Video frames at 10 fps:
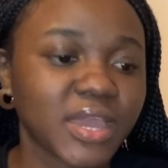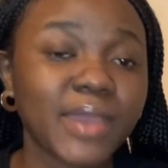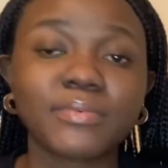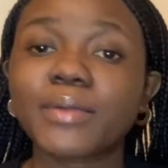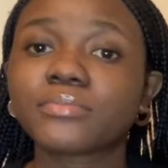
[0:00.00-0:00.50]

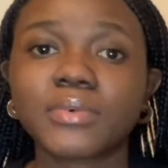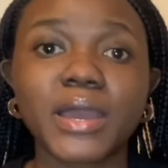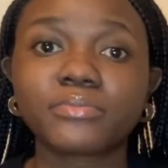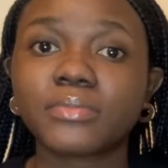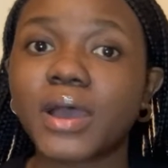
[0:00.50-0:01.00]

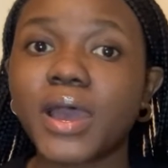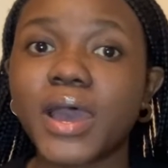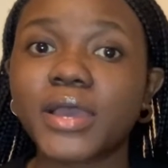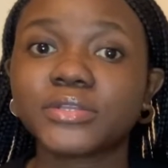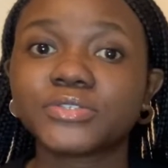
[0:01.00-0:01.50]

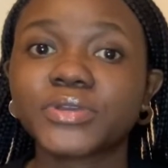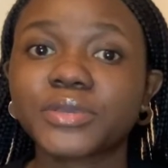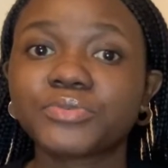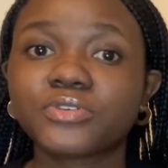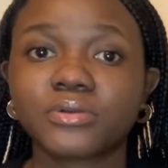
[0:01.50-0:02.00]
Don't
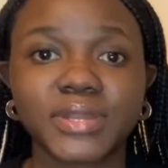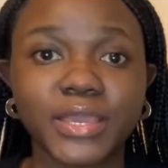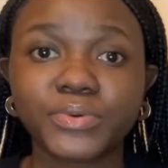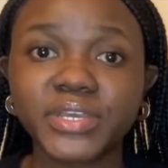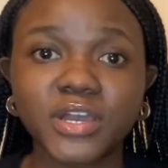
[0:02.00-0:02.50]
get me wrong,
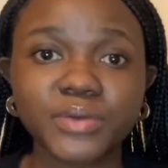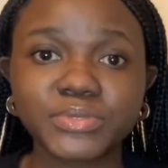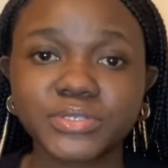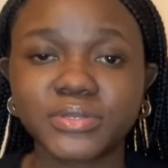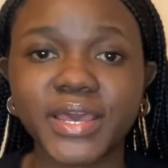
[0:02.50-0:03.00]
like when it
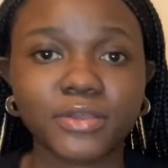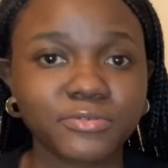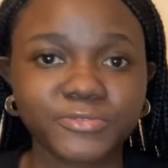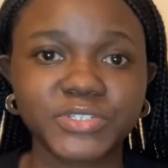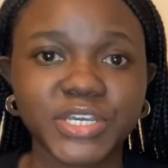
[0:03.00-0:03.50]
comes to like
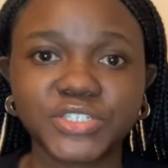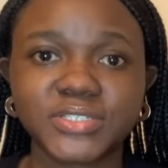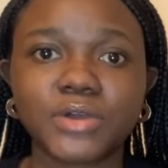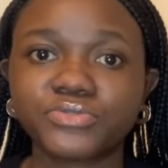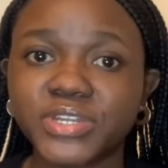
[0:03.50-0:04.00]

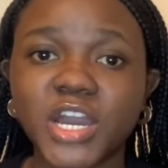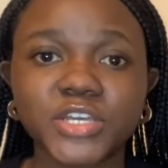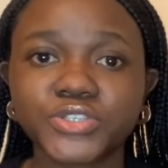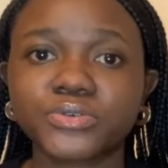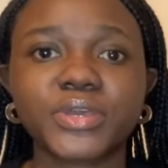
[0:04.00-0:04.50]
confrontation, I'll really
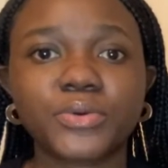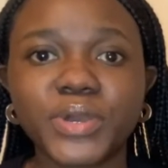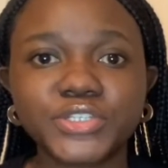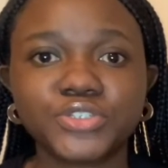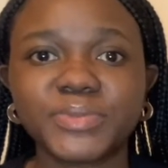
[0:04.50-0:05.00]
ask you, okay,
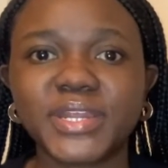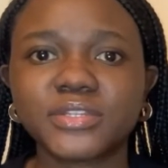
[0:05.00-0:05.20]
what do you mean?